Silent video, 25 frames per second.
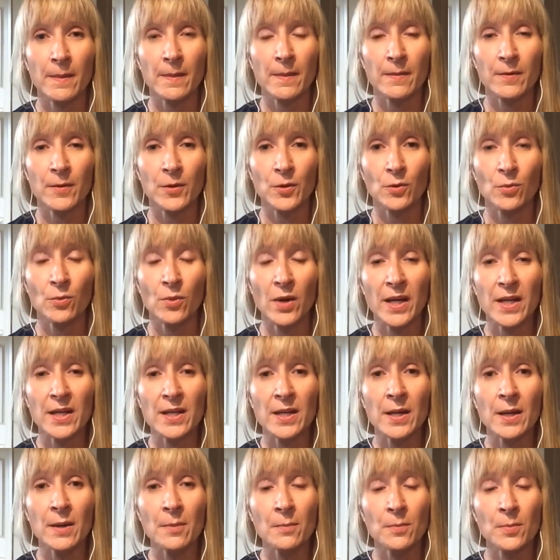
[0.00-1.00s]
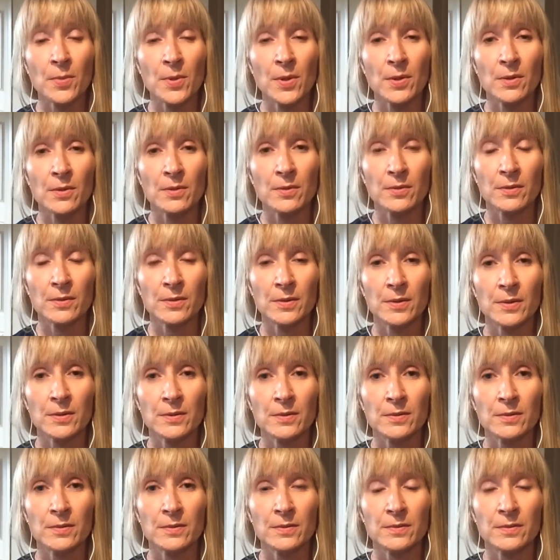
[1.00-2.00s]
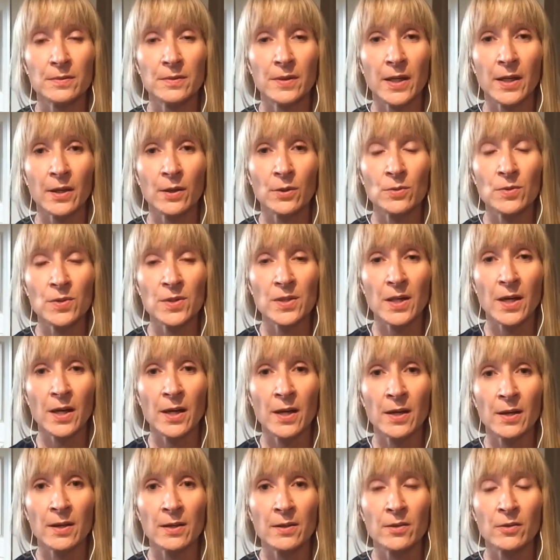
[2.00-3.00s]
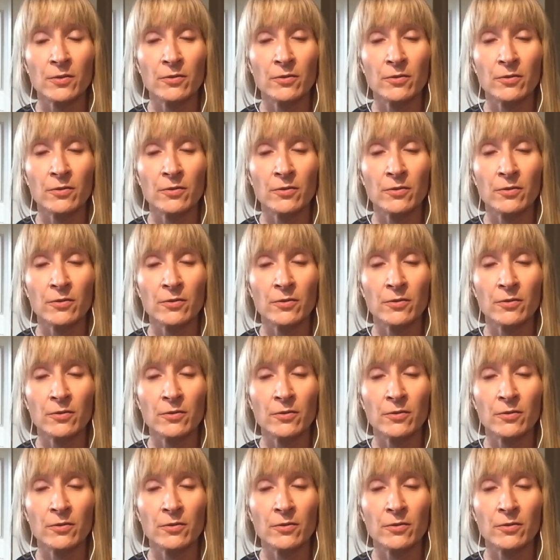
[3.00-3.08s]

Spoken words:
your right hip, the outside,